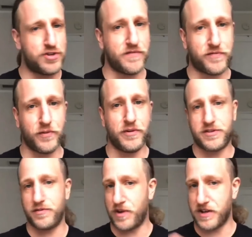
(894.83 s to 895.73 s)

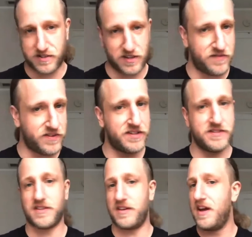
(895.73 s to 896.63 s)
influence, and Ray
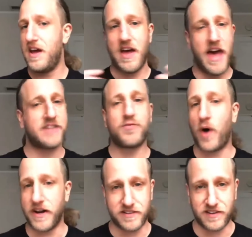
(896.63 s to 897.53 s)
Stevens and X,
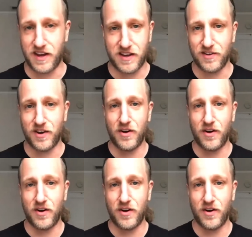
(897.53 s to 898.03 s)
Y, and Z. You know,